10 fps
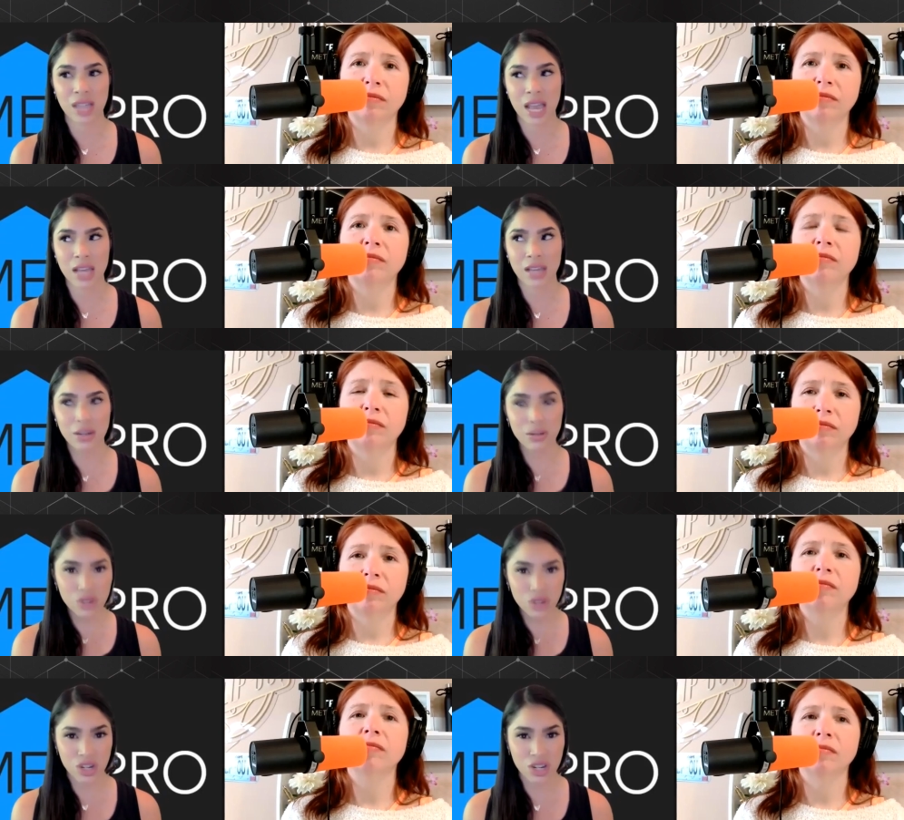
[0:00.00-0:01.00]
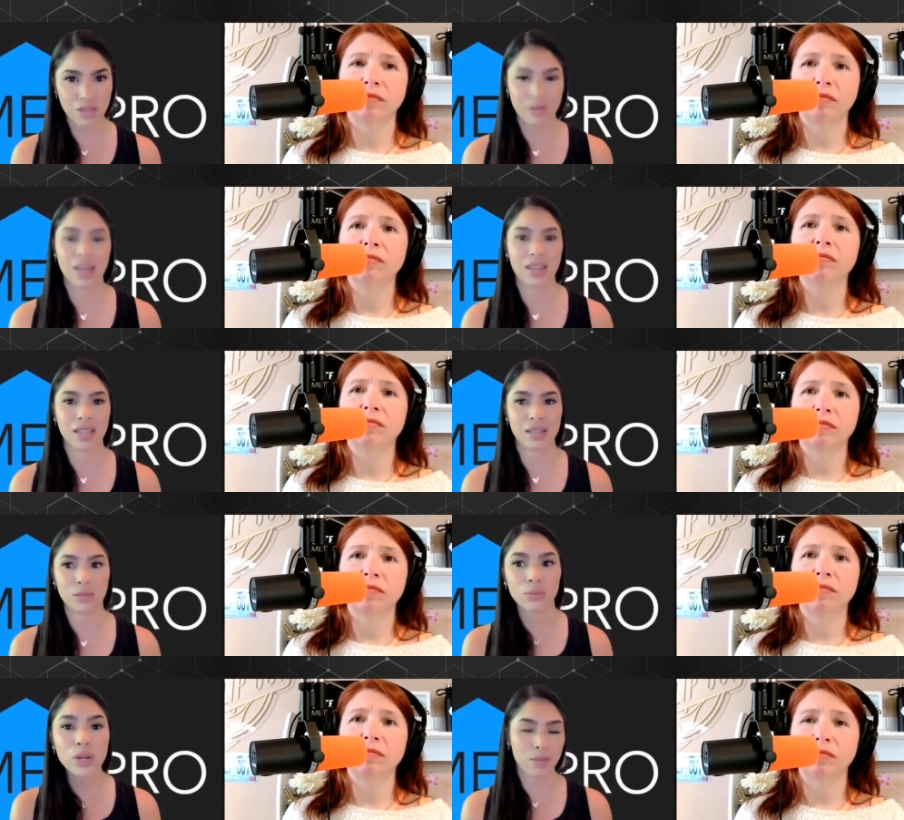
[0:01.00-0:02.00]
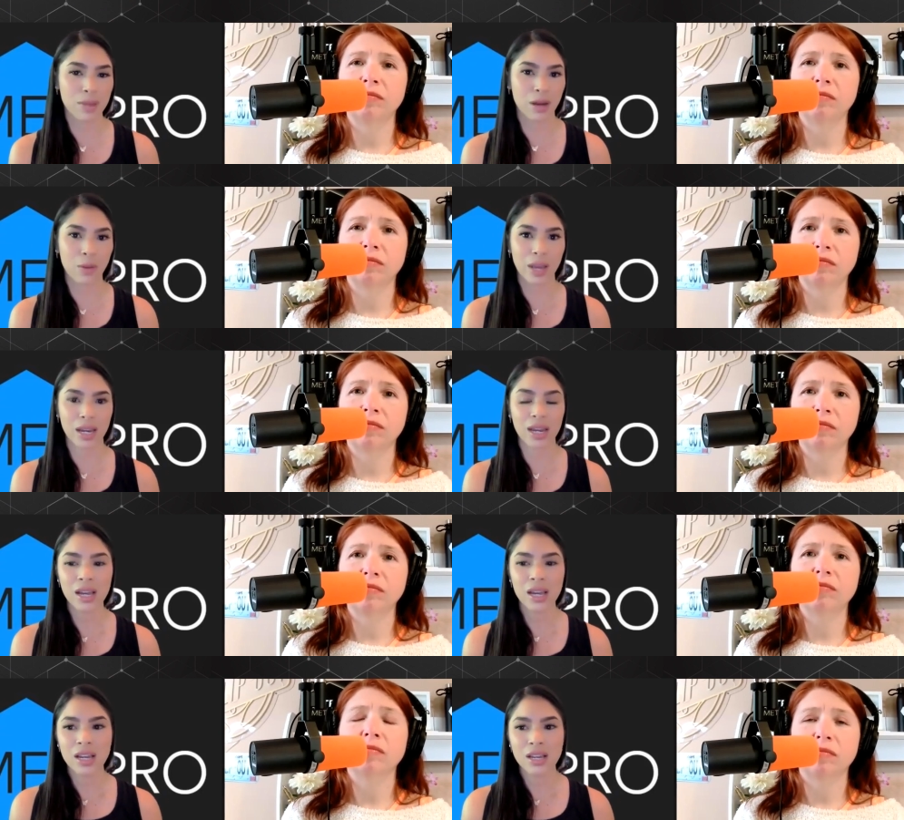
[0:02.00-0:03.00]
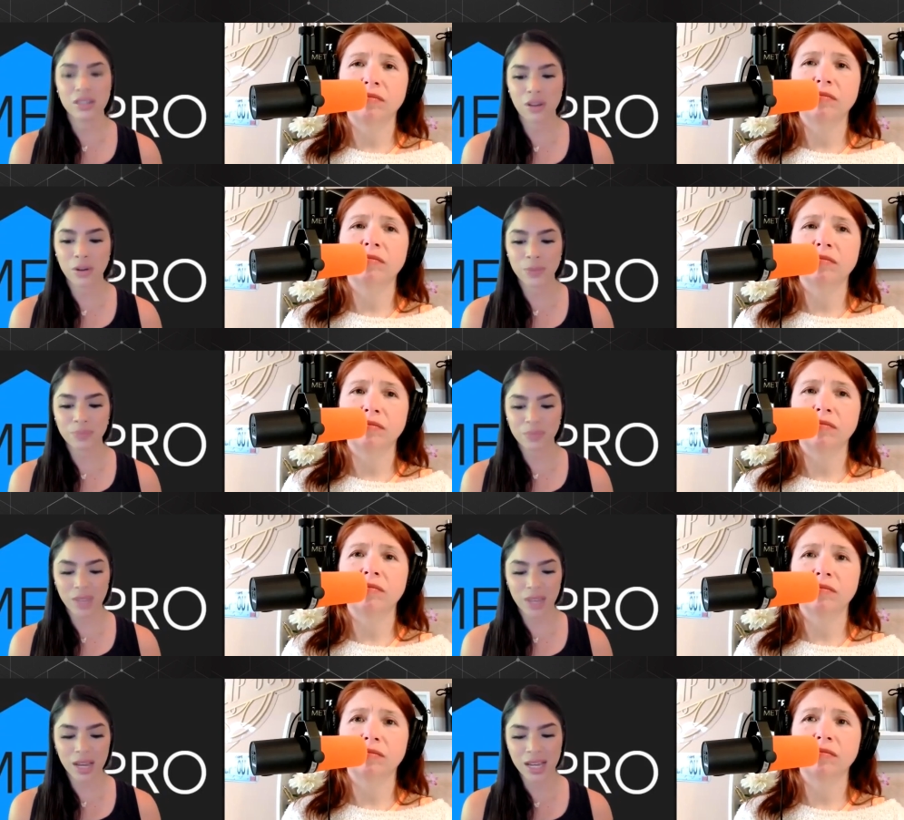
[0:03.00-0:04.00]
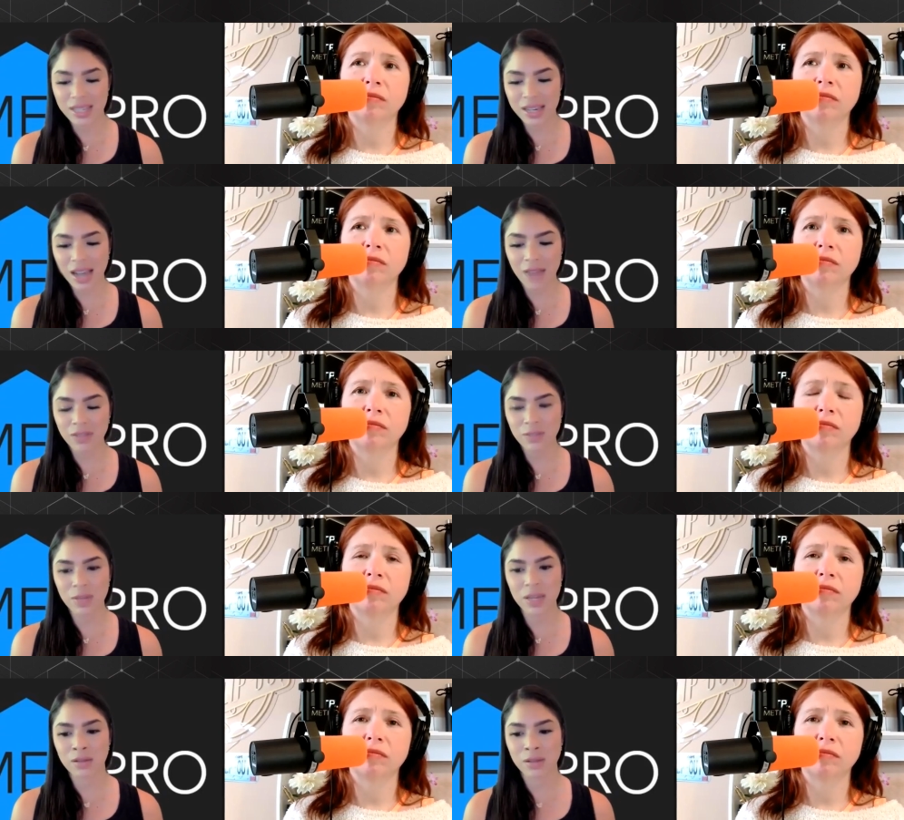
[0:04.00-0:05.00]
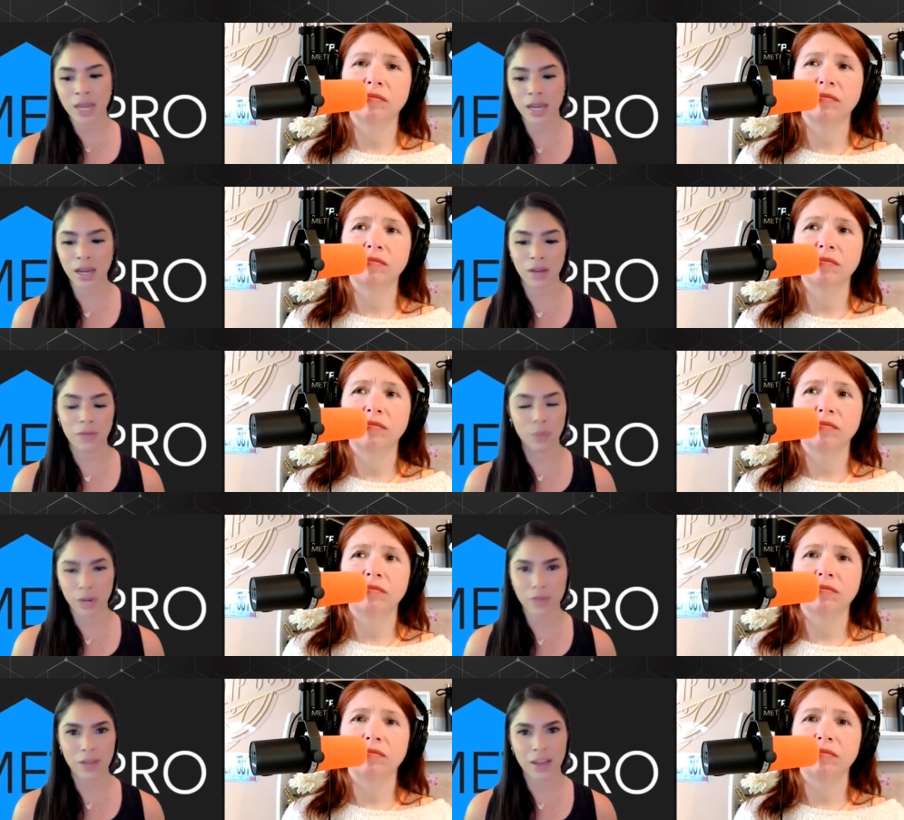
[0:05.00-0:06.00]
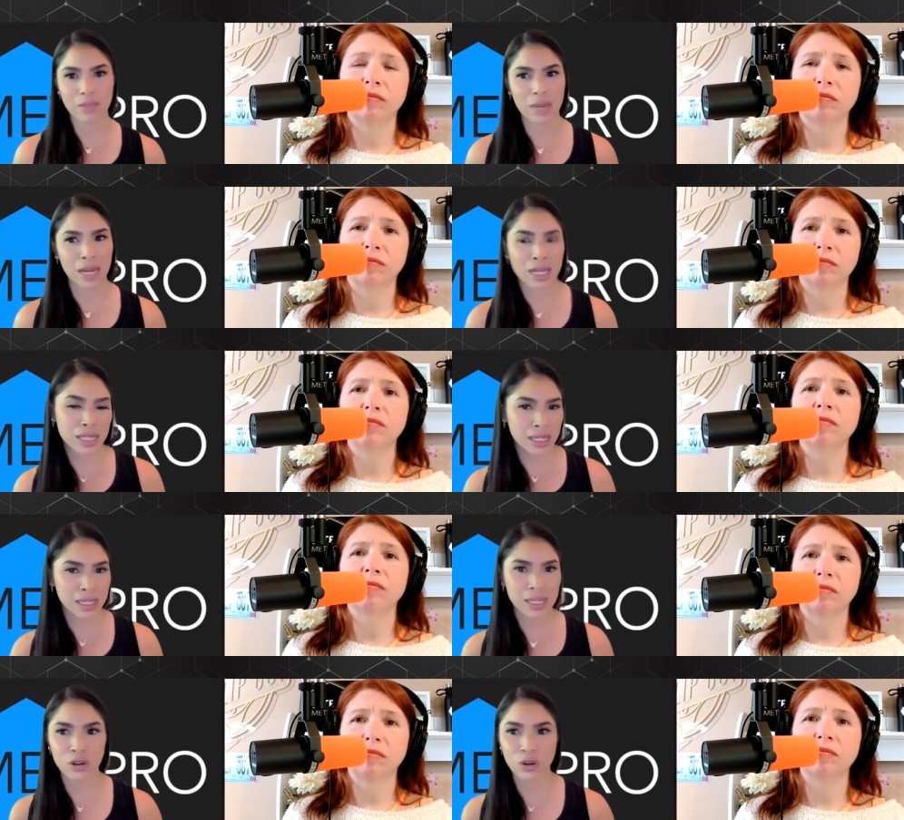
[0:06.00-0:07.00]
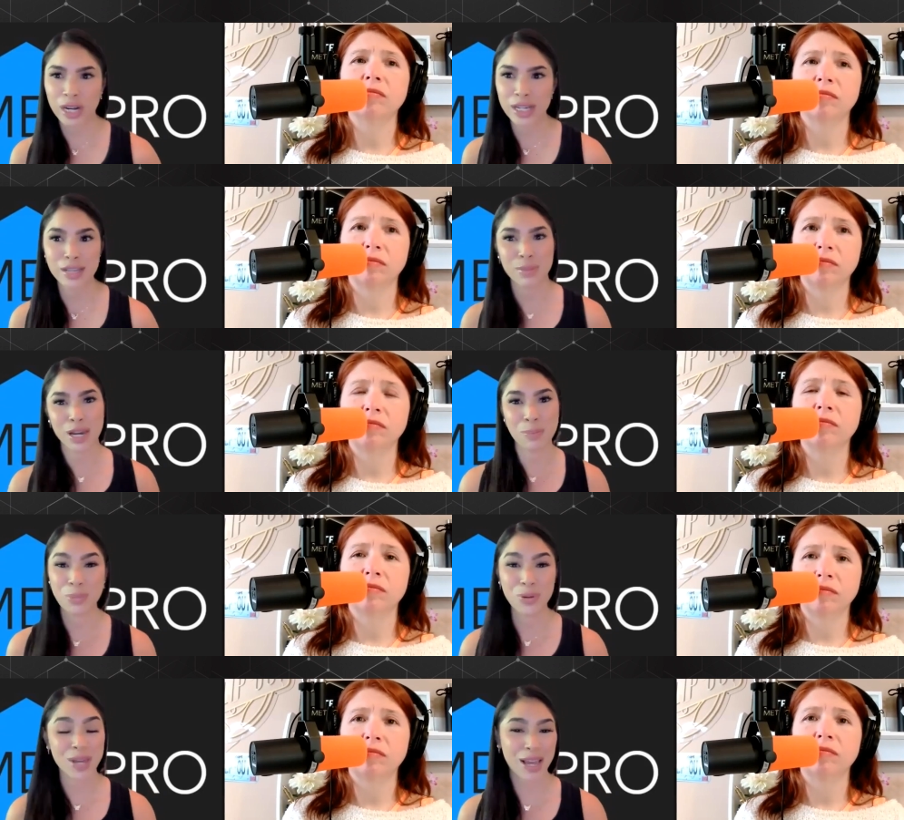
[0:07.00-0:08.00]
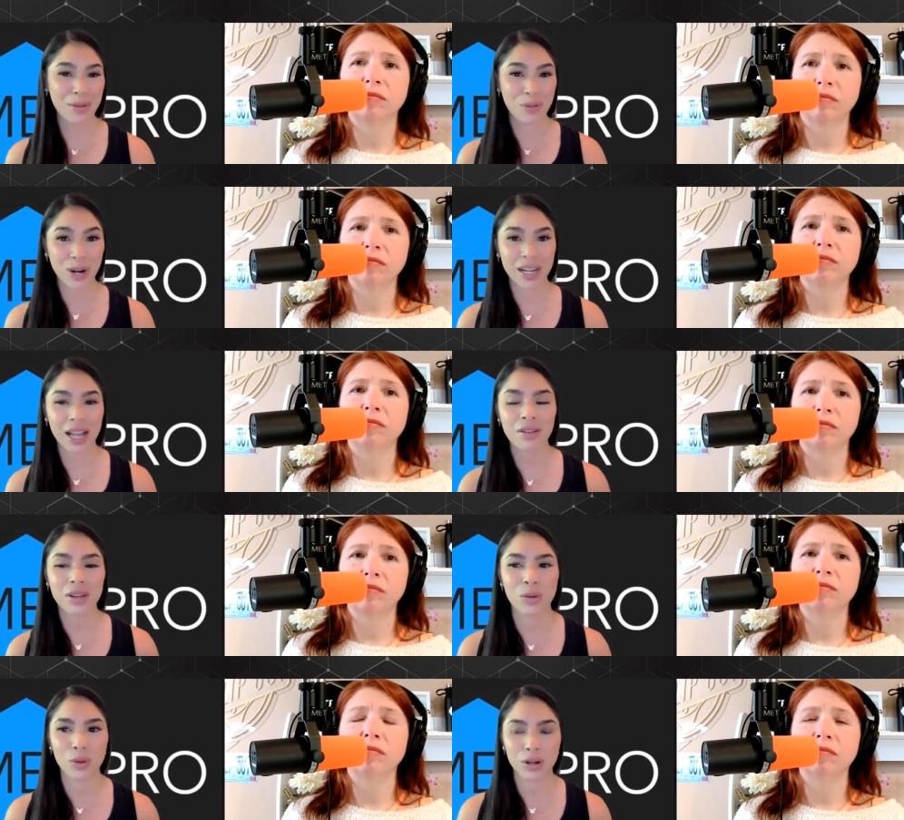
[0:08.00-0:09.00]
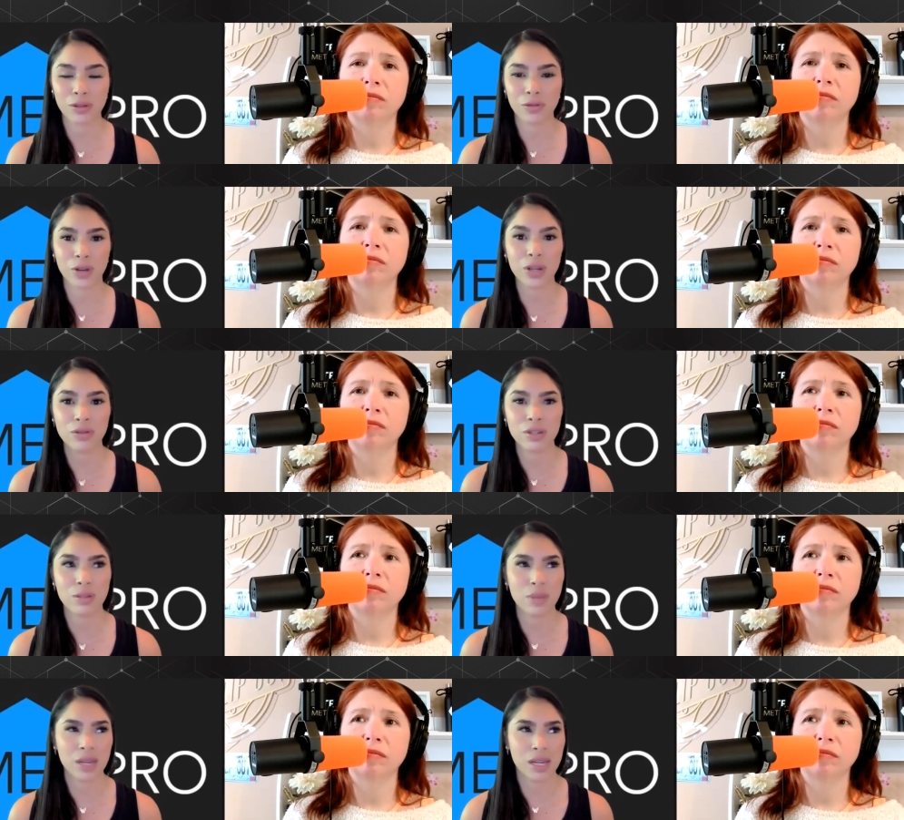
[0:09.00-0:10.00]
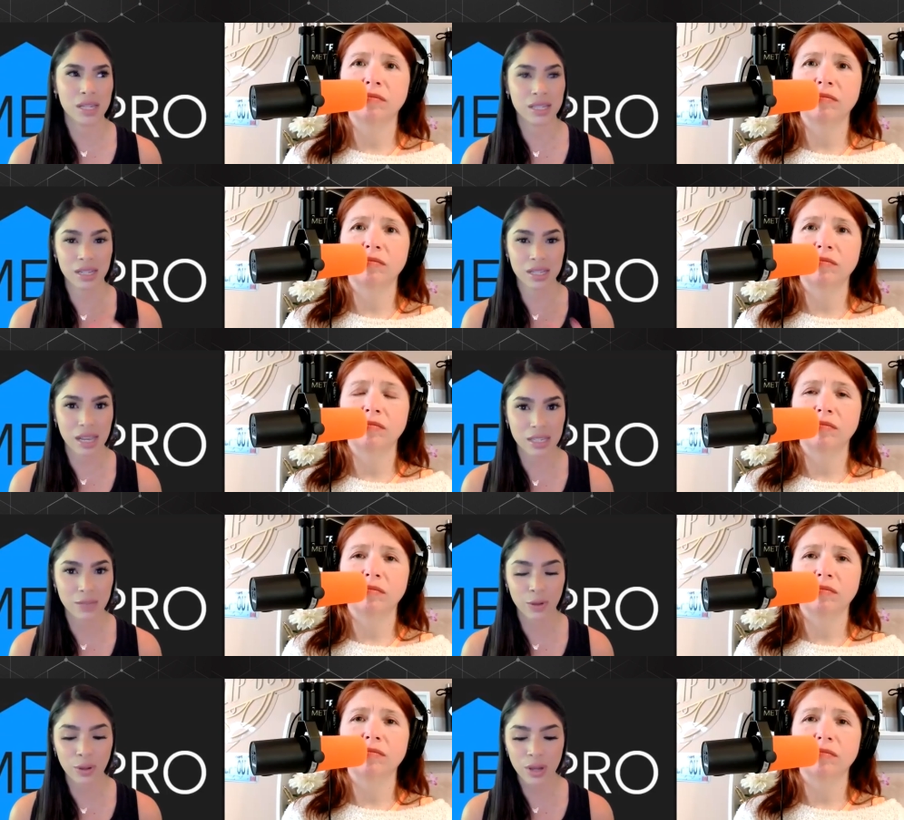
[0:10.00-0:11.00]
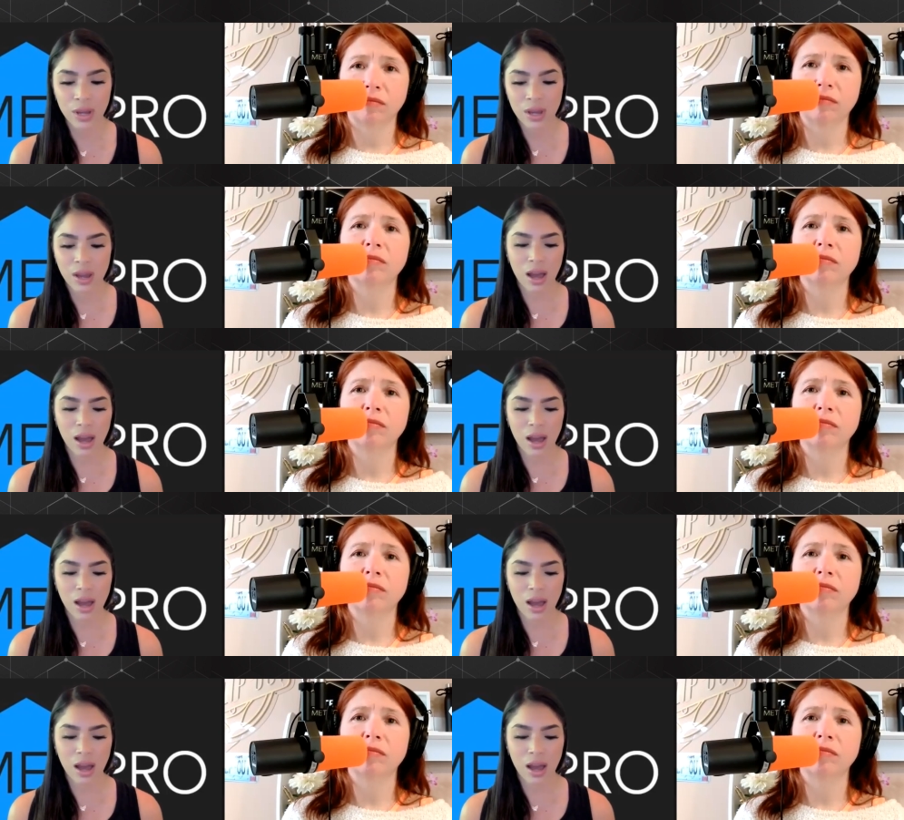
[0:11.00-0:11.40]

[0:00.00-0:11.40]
Speaker 1: is a huge achievement. And that's a really big win. So it doesn't have to be like a 45 minute 60 crazy minute boot camp workout in order for you to be successful